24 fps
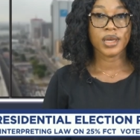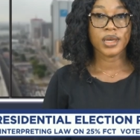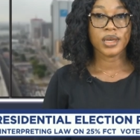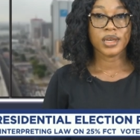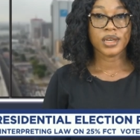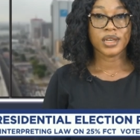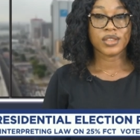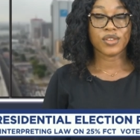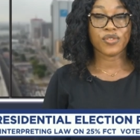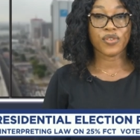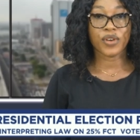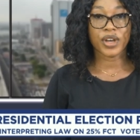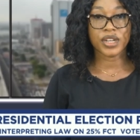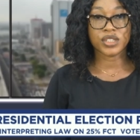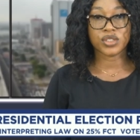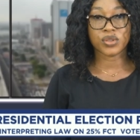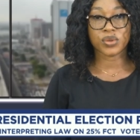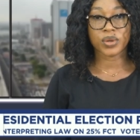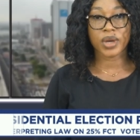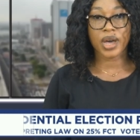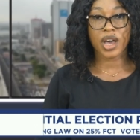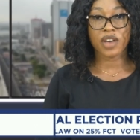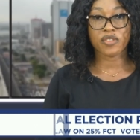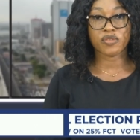The
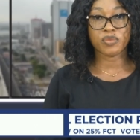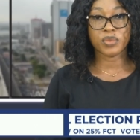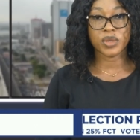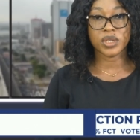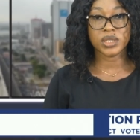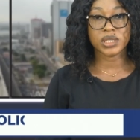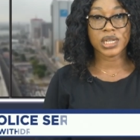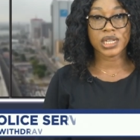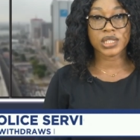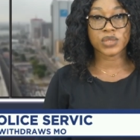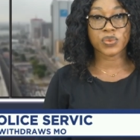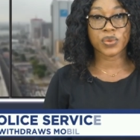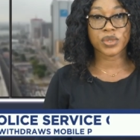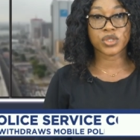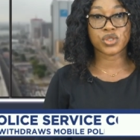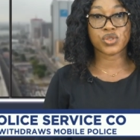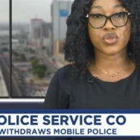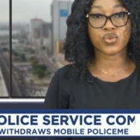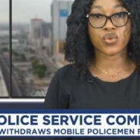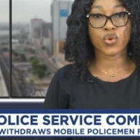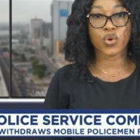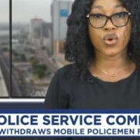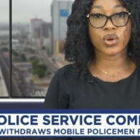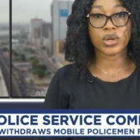federal government has
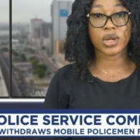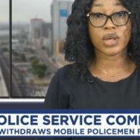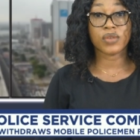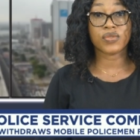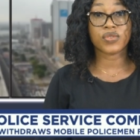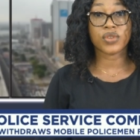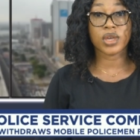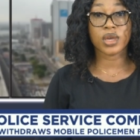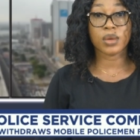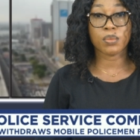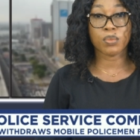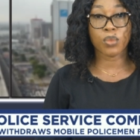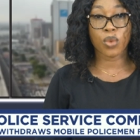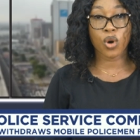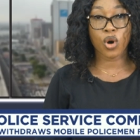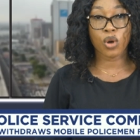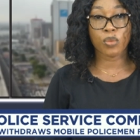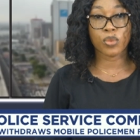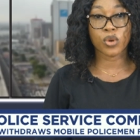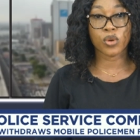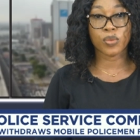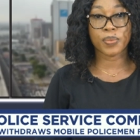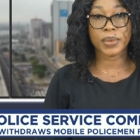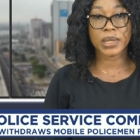withdrawn the
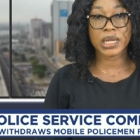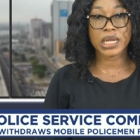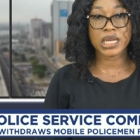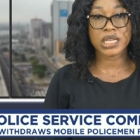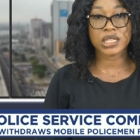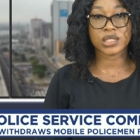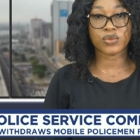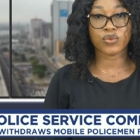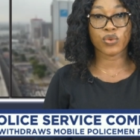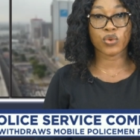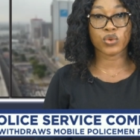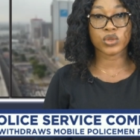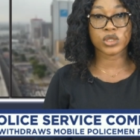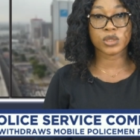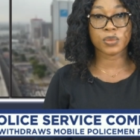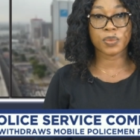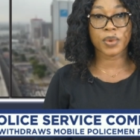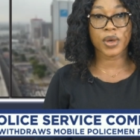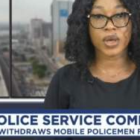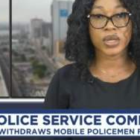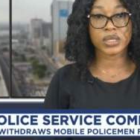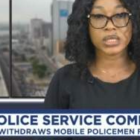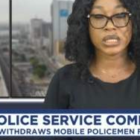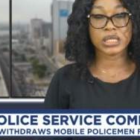mobile police force
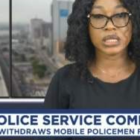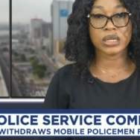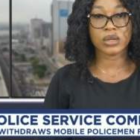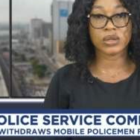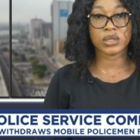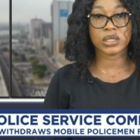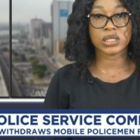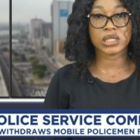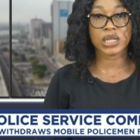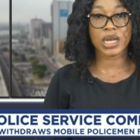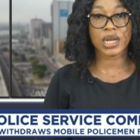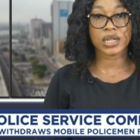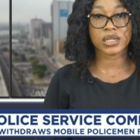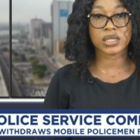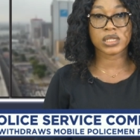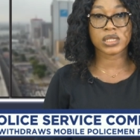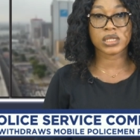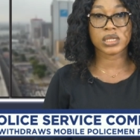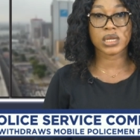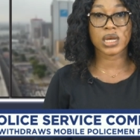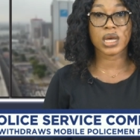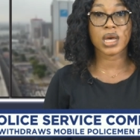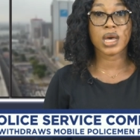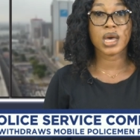personnel attached
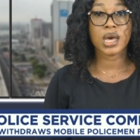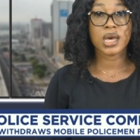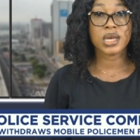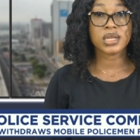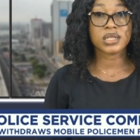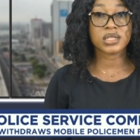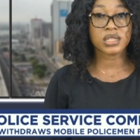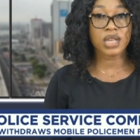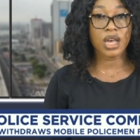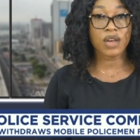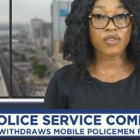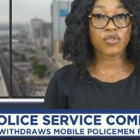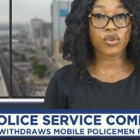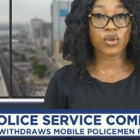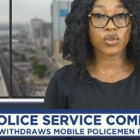to several